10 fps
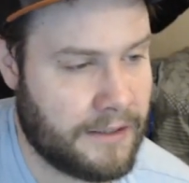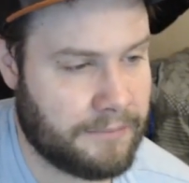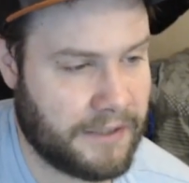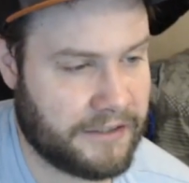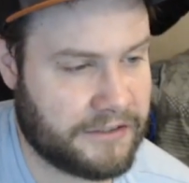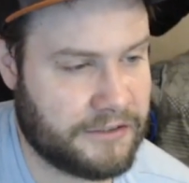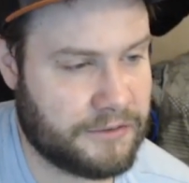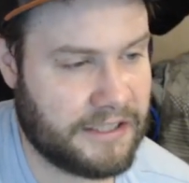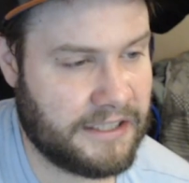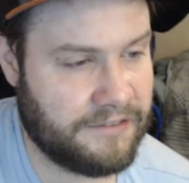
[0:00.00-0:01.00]
Player
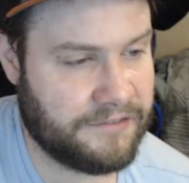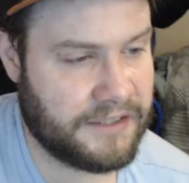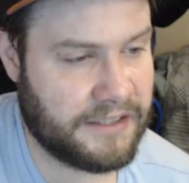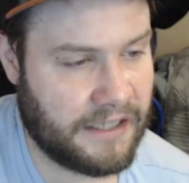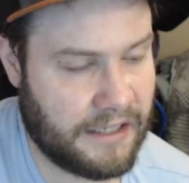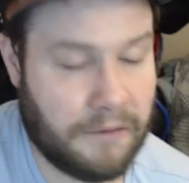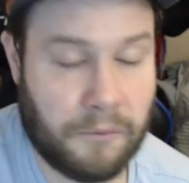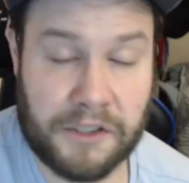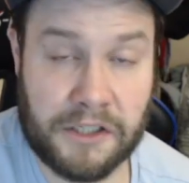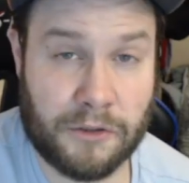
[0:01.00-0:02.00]
two's EV
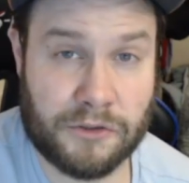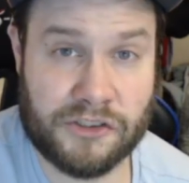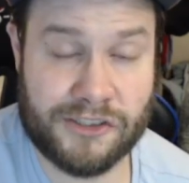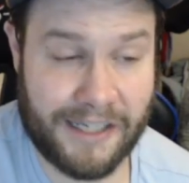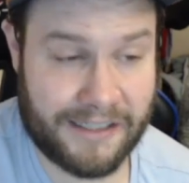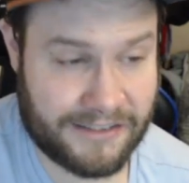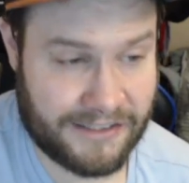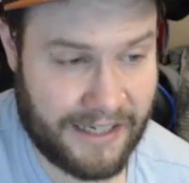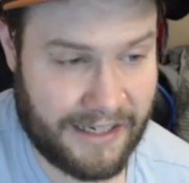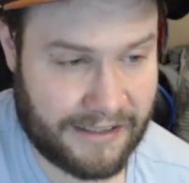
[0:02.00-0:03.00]
when it goes check,
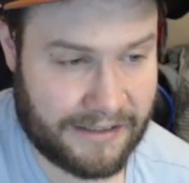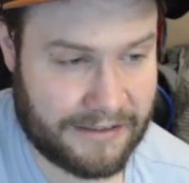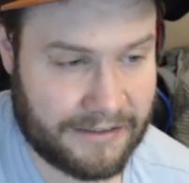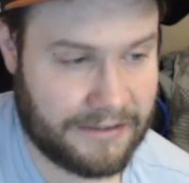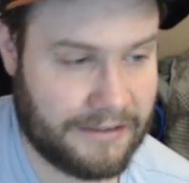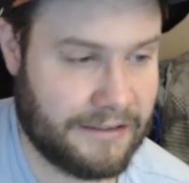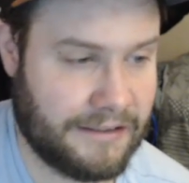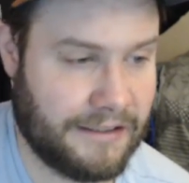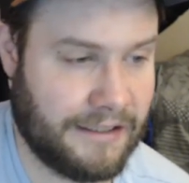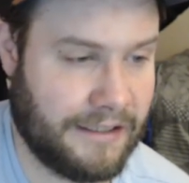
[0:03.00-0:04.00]
check
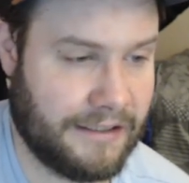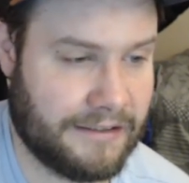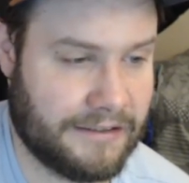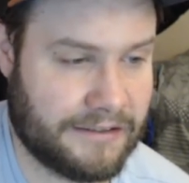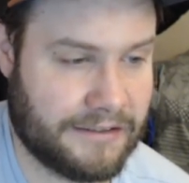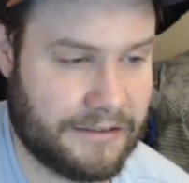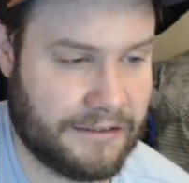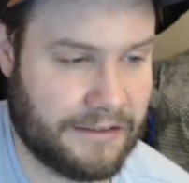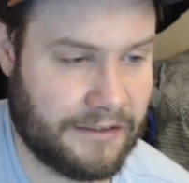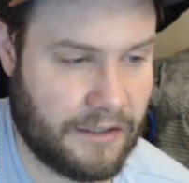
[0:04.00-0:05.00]
is
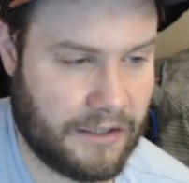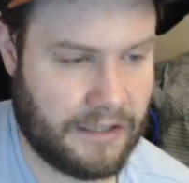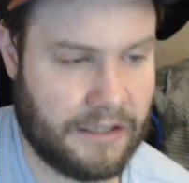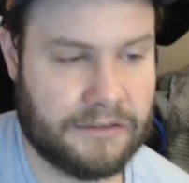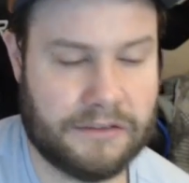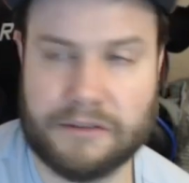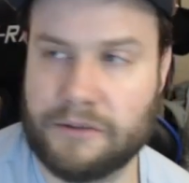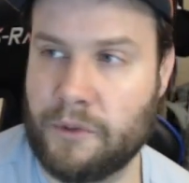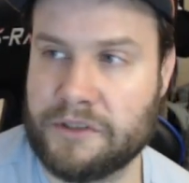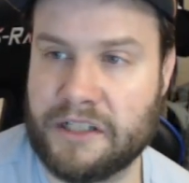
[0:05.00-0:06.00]
he
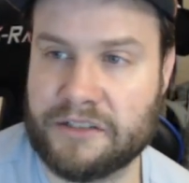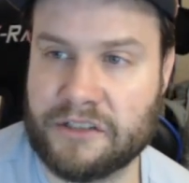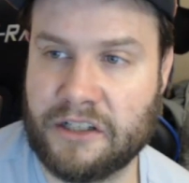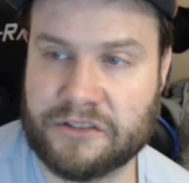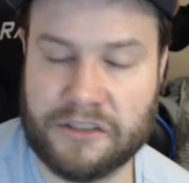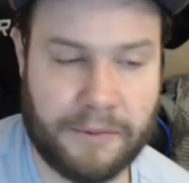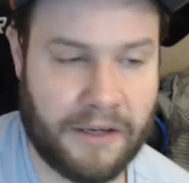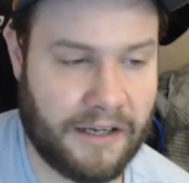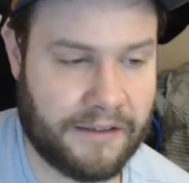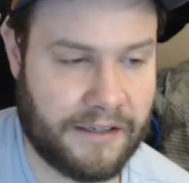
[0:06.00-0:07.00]
wins $100 in the
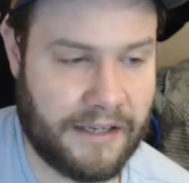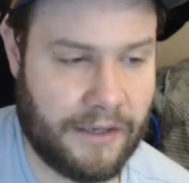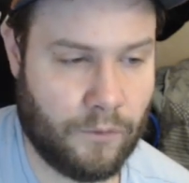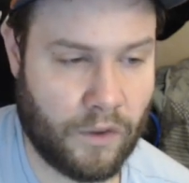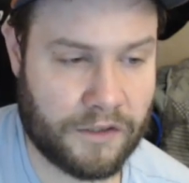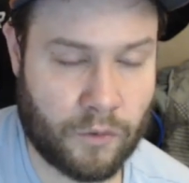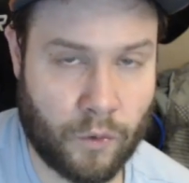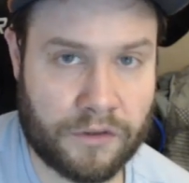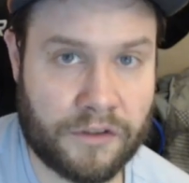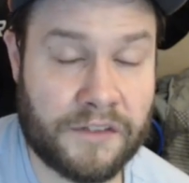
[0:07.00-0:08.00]
pot, and
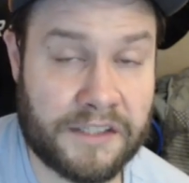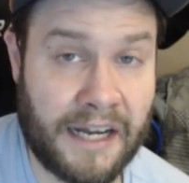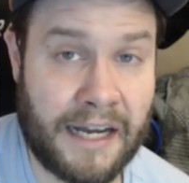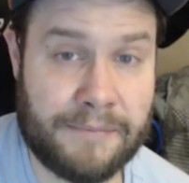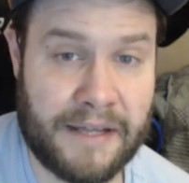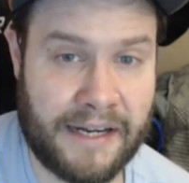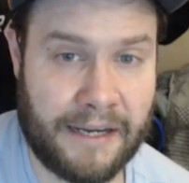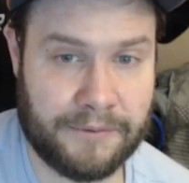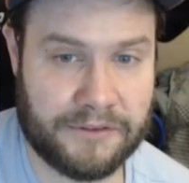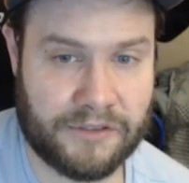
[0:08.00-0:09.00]
1/4 of the time that
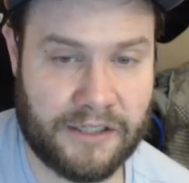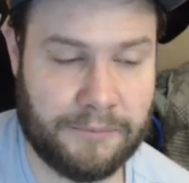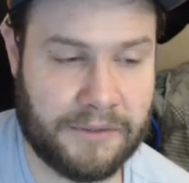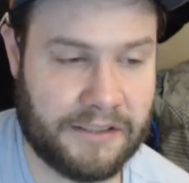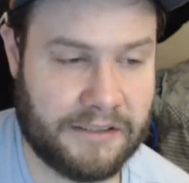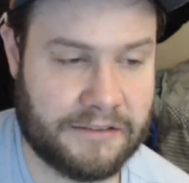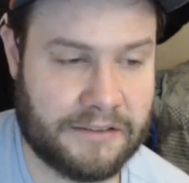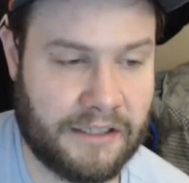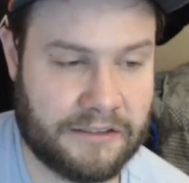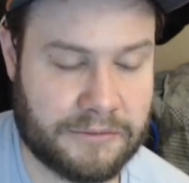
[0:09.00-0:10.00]
happens, right? Because
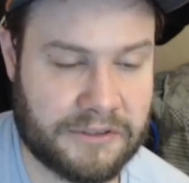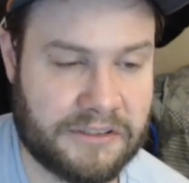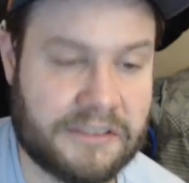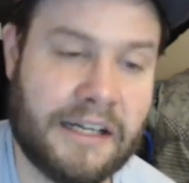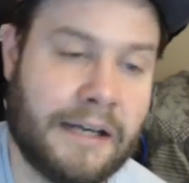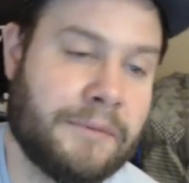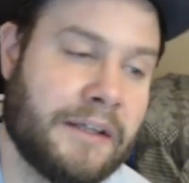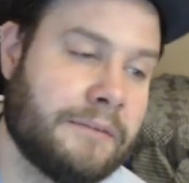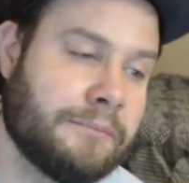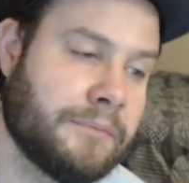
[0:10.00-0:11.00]
100% of the time
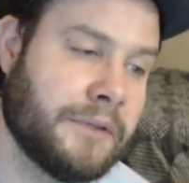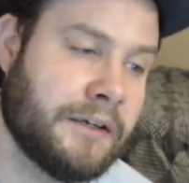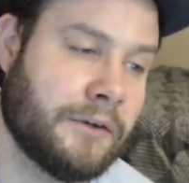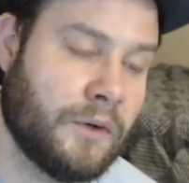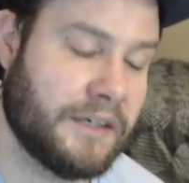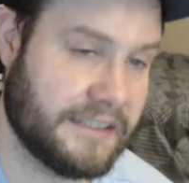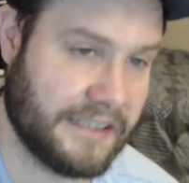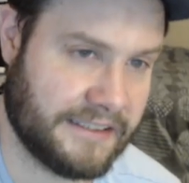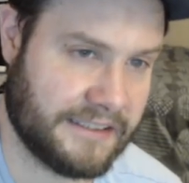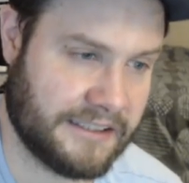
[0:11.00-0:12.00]
that player one has
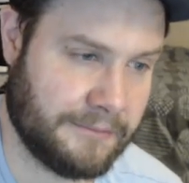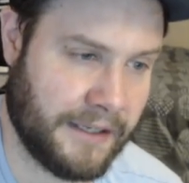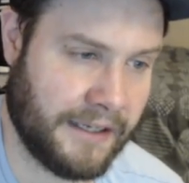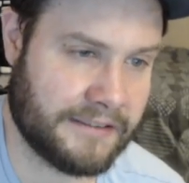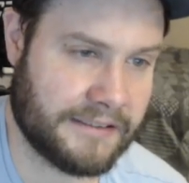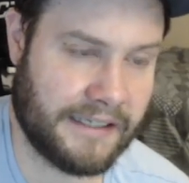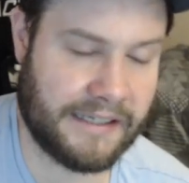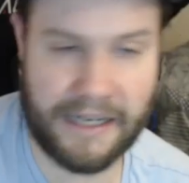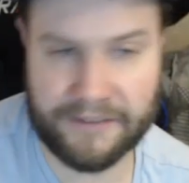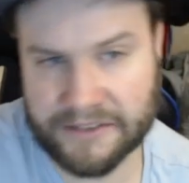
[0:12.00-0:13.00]
aces, he bets, and
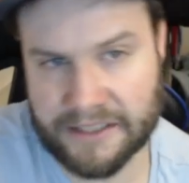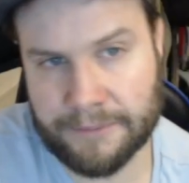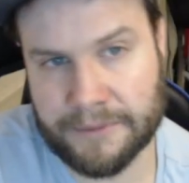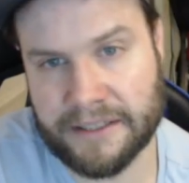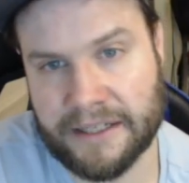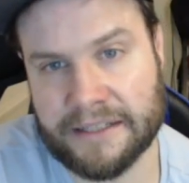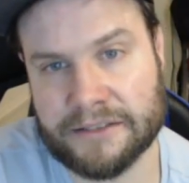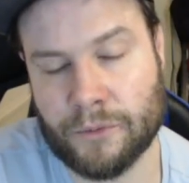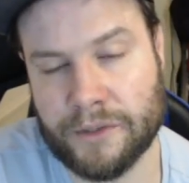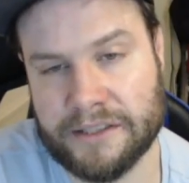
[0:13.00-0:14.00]
half the time he
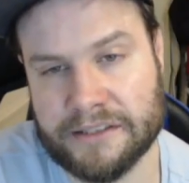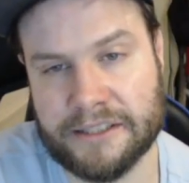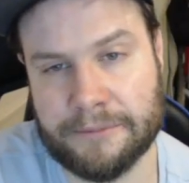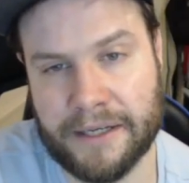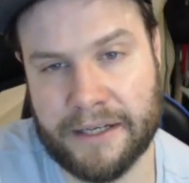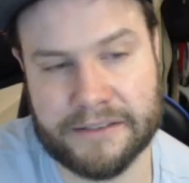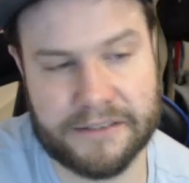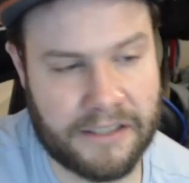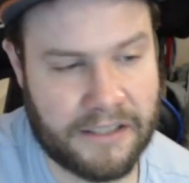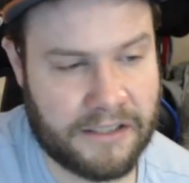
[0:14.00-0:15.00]
has queens, he
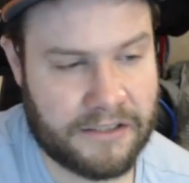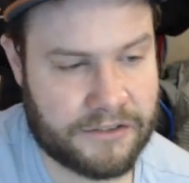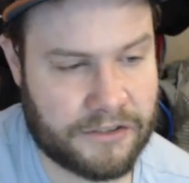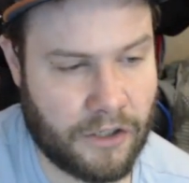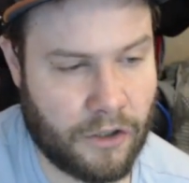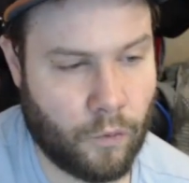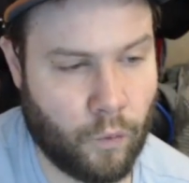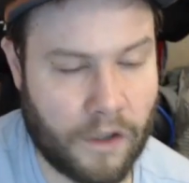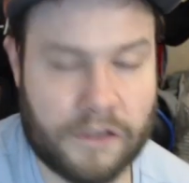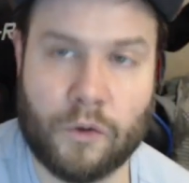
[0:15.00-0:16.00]
bets. So
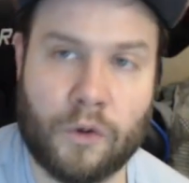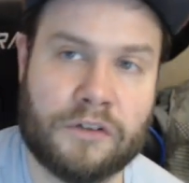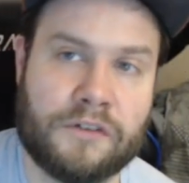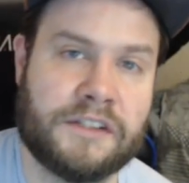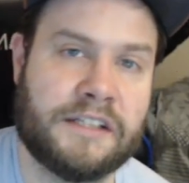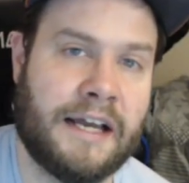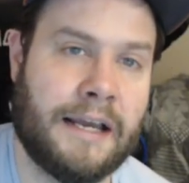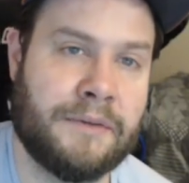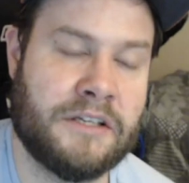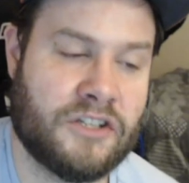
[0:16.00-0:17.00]
1/4 of the
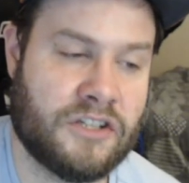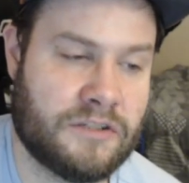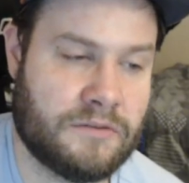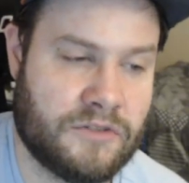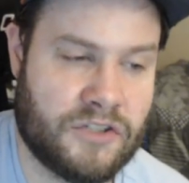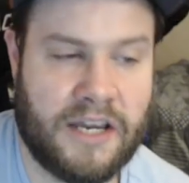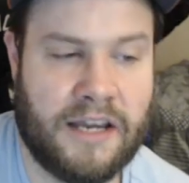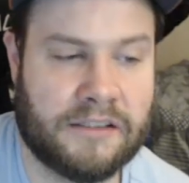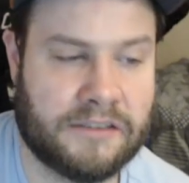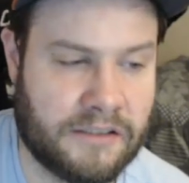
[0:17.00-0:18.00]
time he just
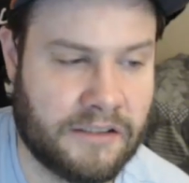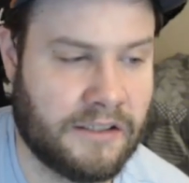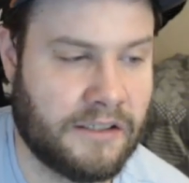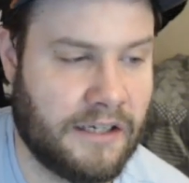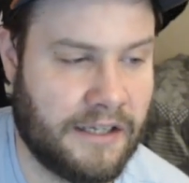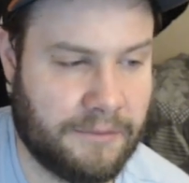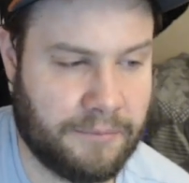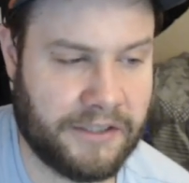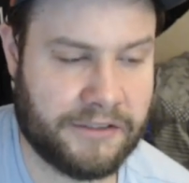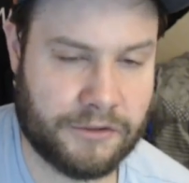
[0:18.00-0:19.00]
checks, and then
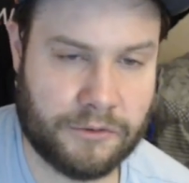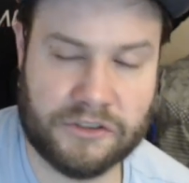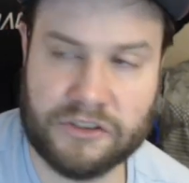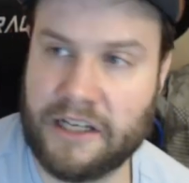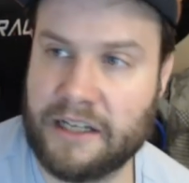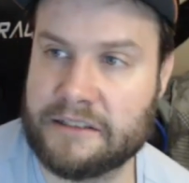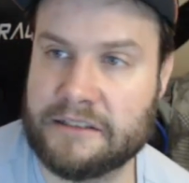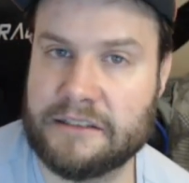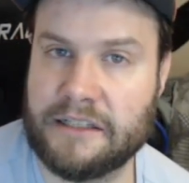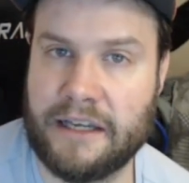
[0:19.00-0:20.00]
player two can check
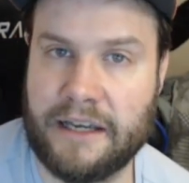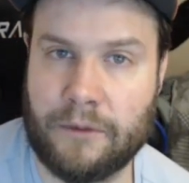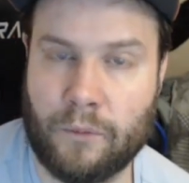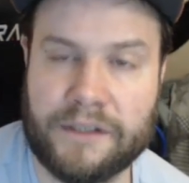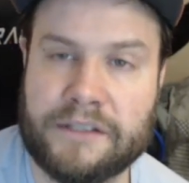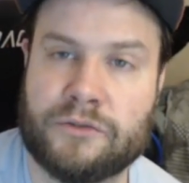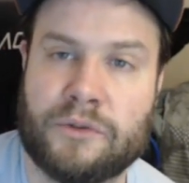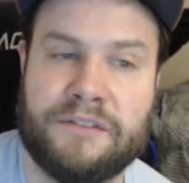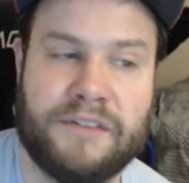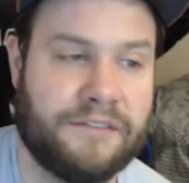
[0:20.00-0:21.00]
and win his
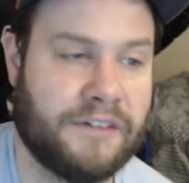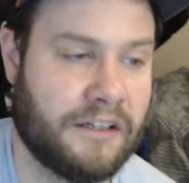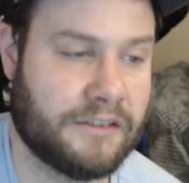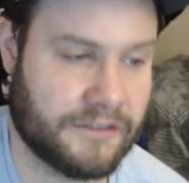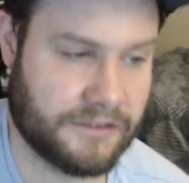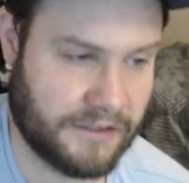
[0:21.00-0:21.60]
$25.